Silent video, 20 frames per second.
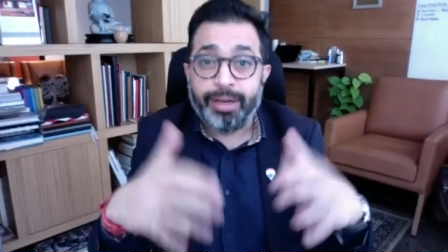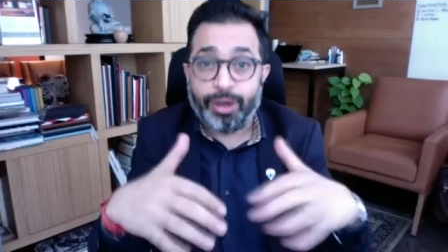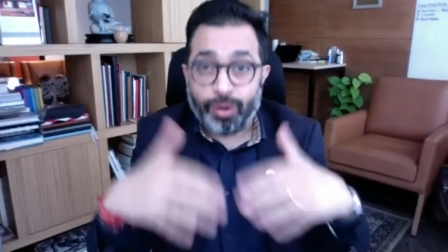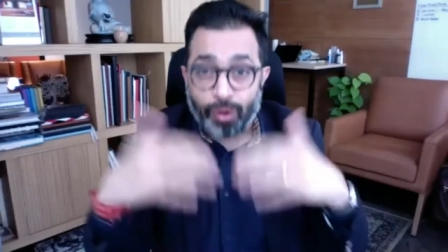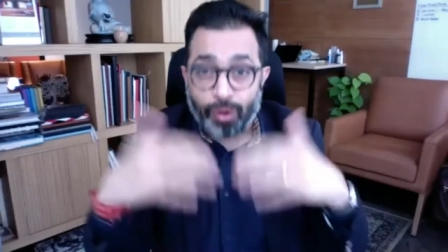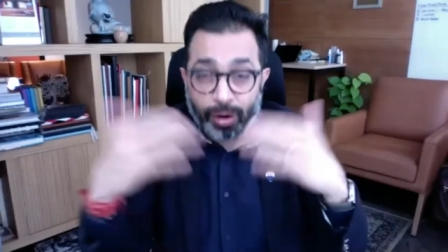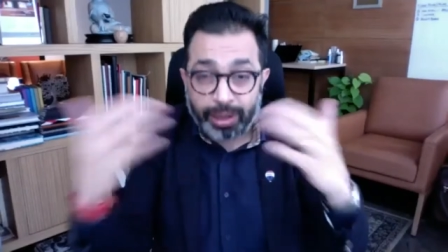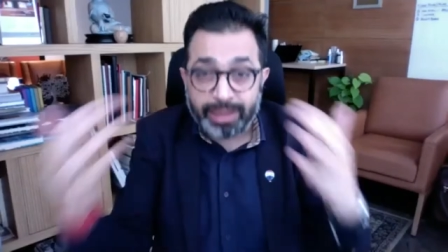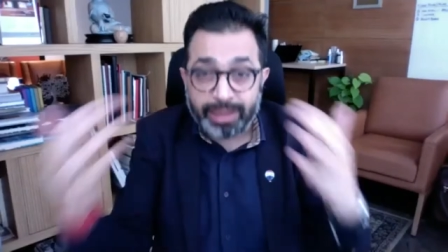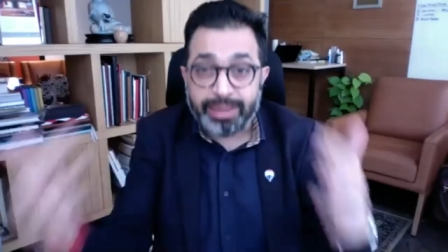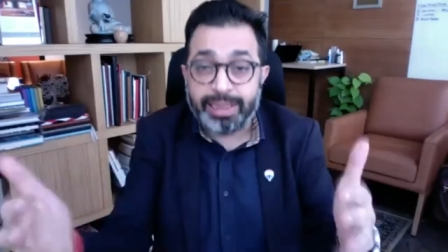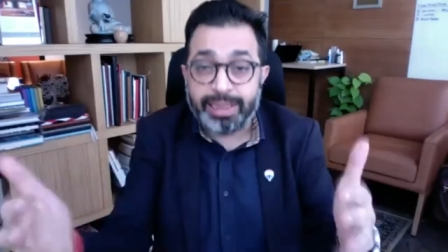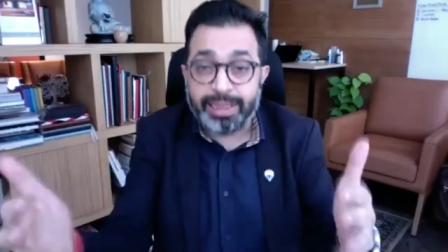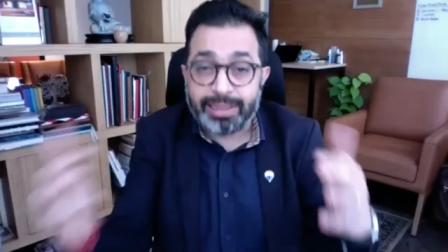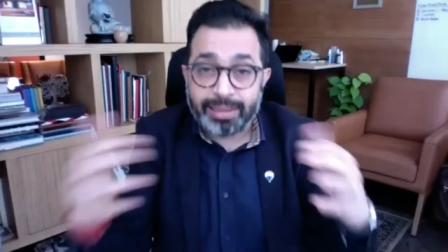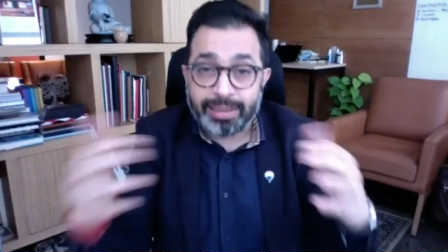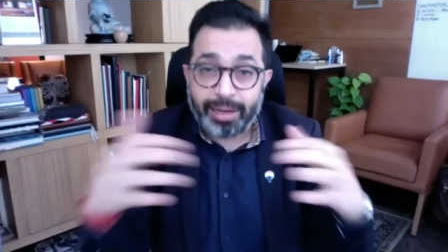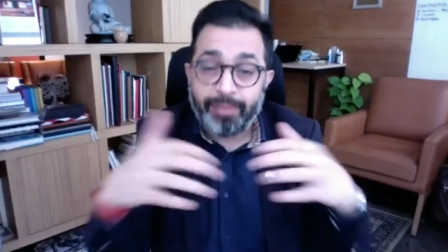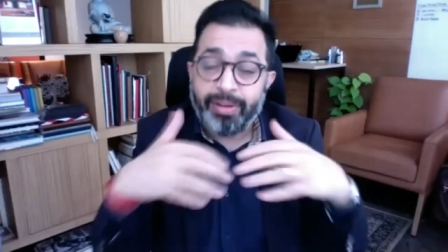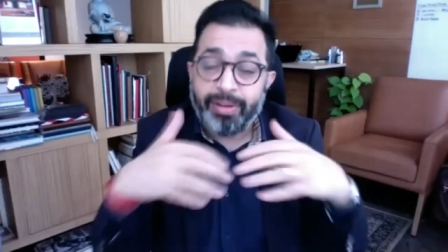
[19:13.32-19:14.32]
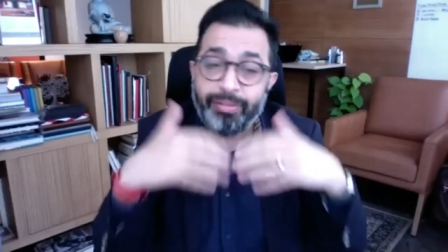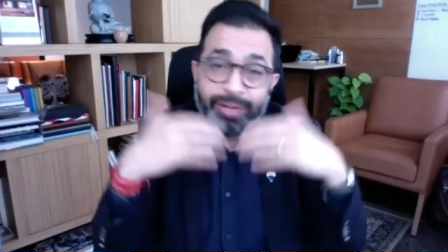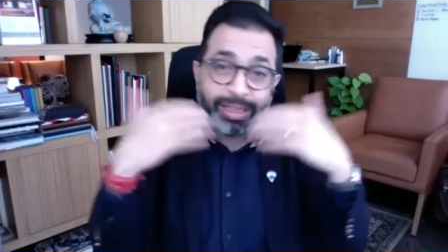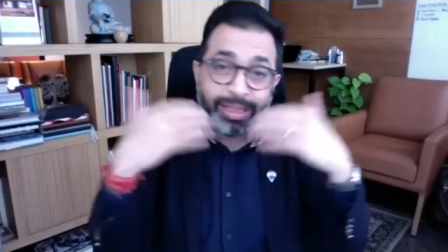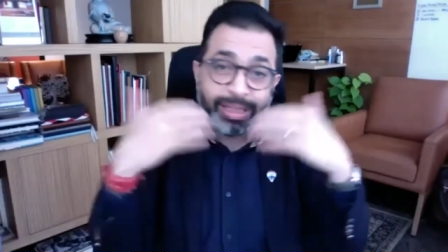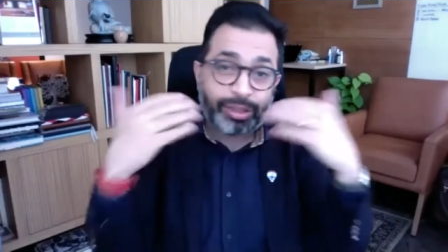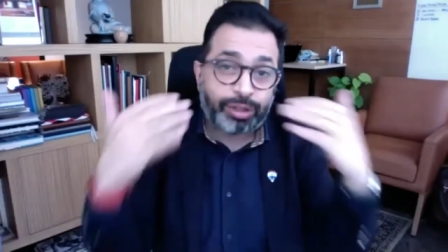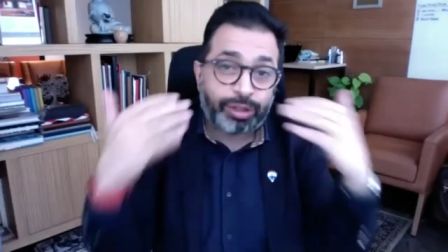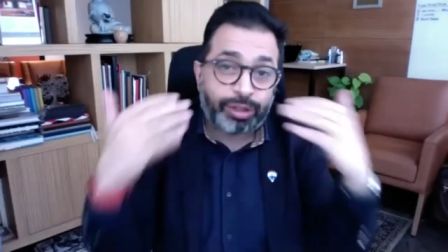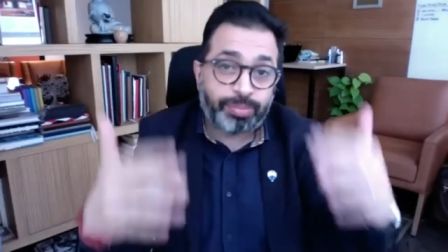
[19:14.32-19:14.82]
not in this
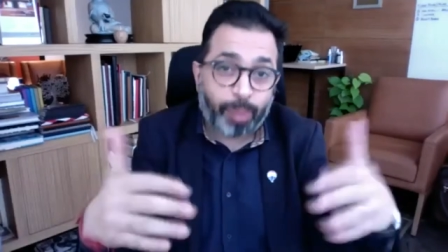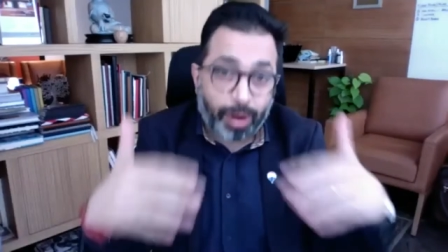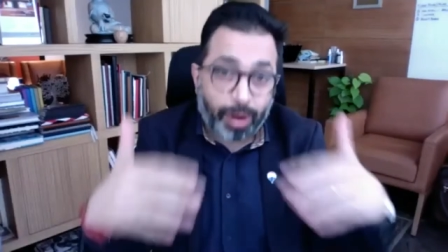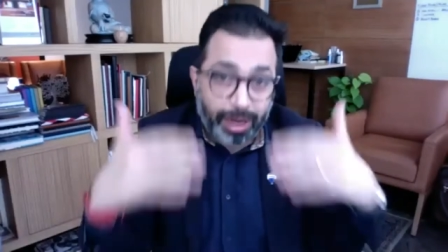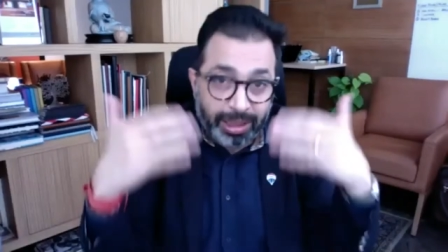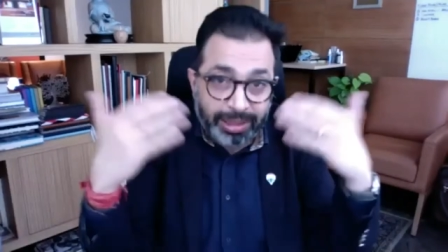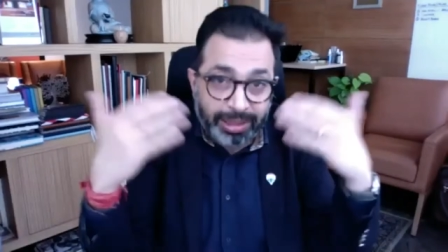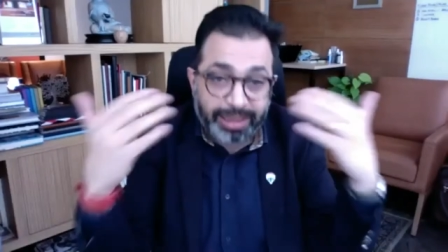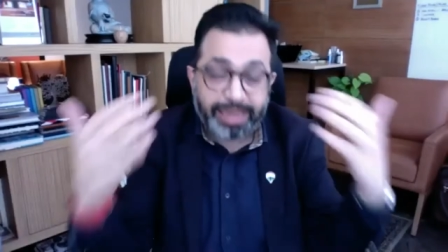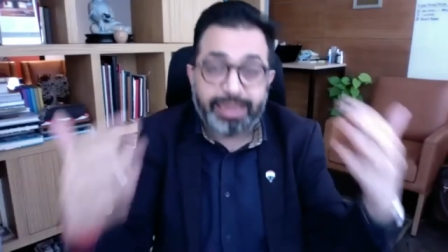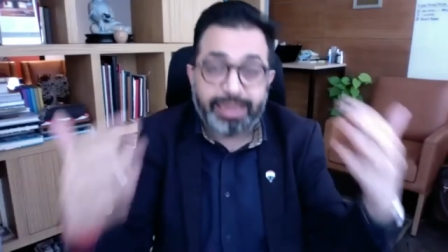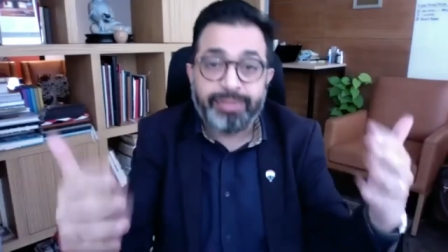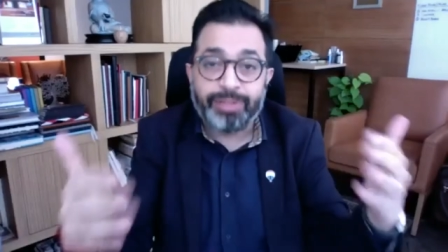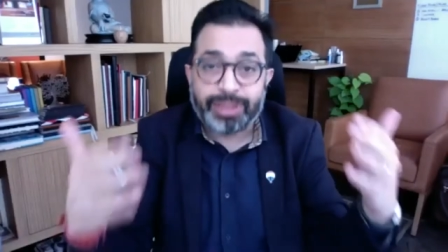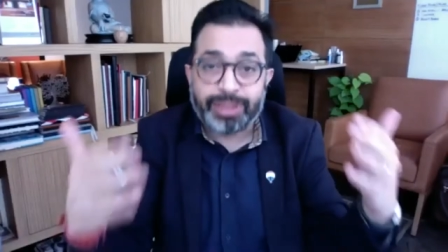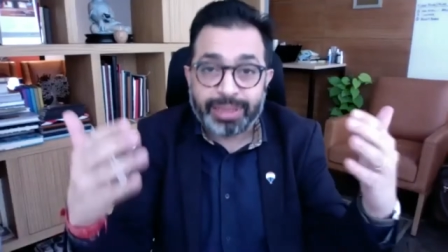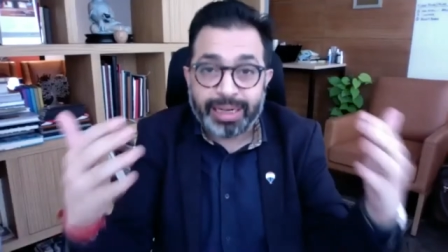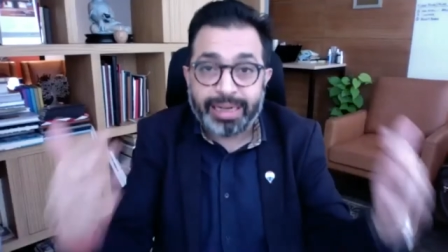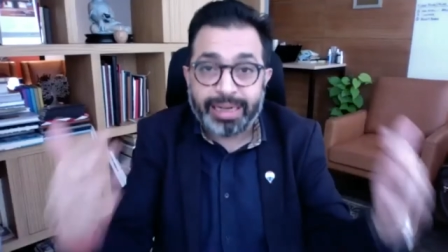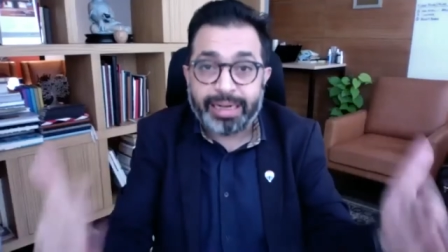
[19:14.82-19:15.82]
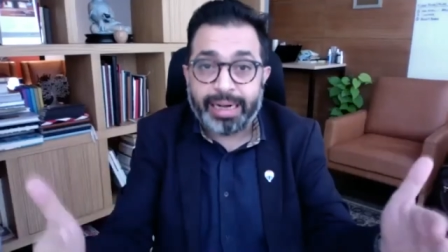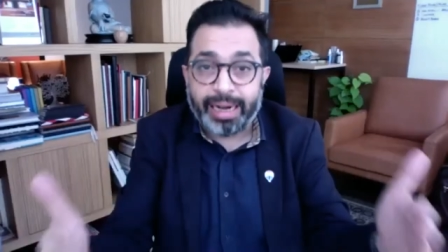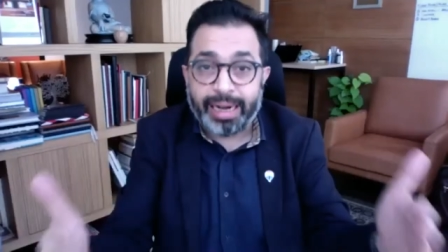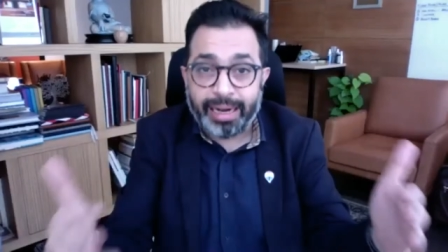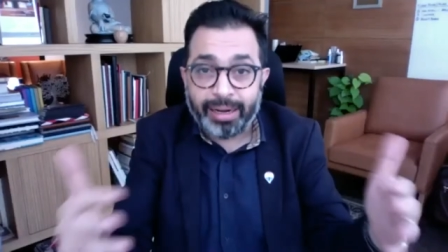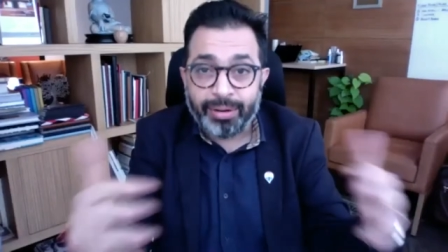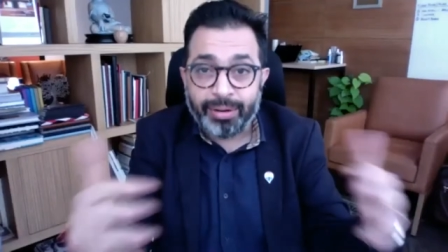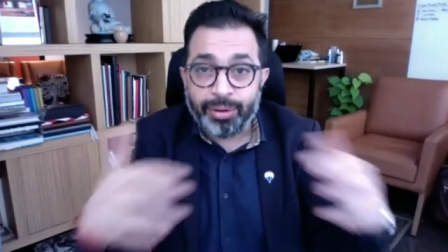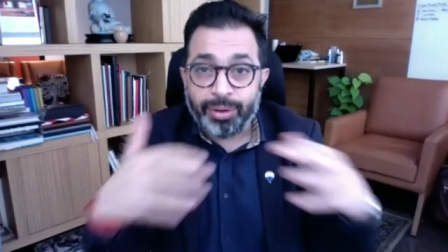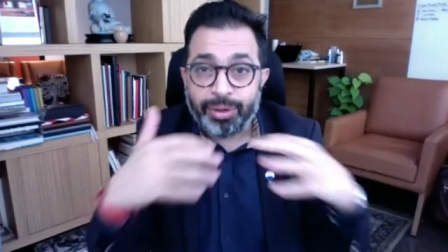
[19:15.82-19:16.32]
every smallest thing which they did